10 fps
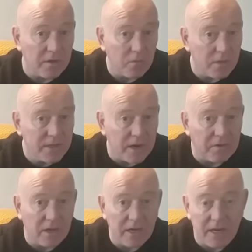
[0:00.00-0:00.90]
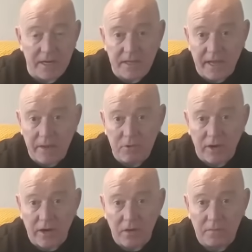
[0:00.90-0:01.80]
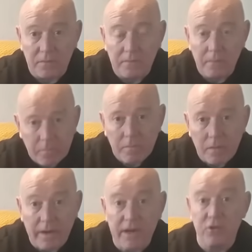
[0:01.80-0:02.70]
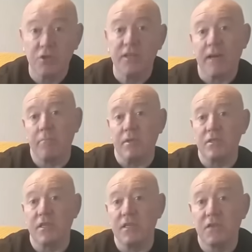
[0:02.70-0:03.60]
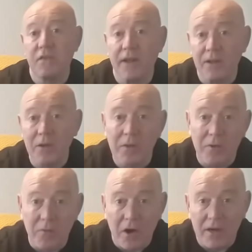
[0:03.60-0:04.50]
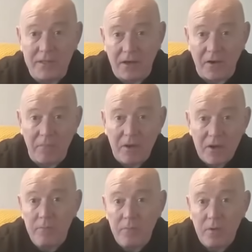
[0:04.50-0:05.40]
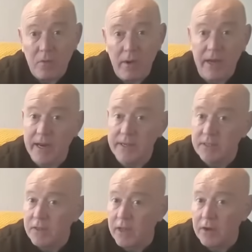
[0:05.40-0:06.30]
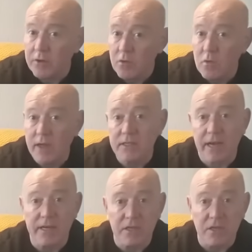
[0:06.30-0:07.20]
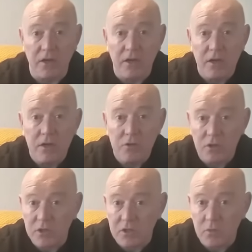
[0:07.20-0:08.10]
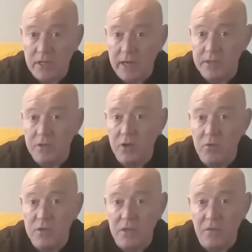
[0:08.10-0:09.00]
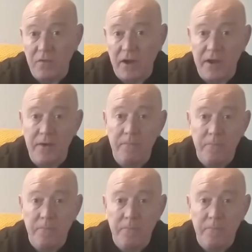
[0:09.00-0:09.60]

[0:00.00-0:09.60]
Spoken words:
that we definitely need to keep track of. And it just happens that it's fell at the right time. We connected that new gas canister just as we started using the fire.